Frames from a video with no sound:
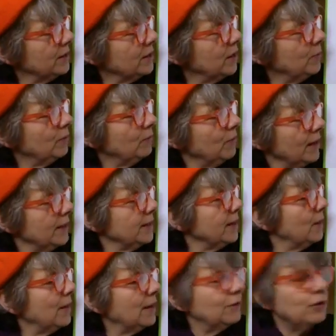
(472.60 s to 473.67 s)
are, but right
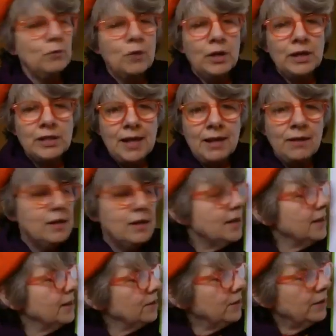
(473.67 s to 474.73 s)
now I have to work it out.
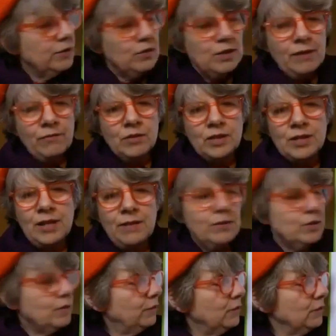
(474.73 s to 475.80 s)
So I do 7
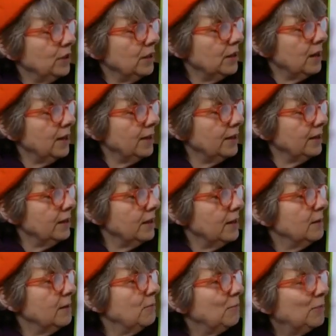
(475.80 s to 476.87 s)
7s are 49
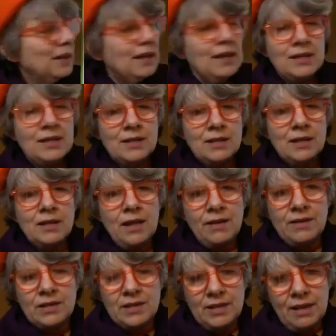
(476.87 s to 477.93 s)
plus
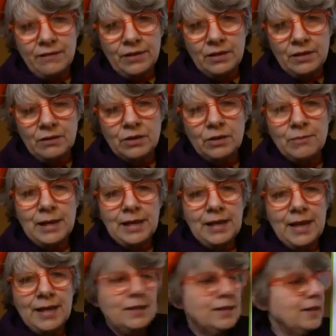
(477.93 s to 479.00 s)
another 7 to make it
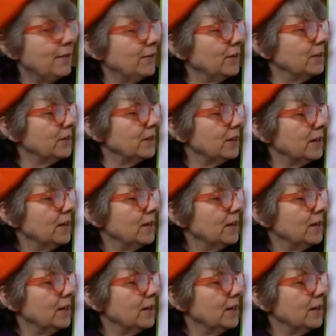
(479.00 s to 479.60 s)
8 7s,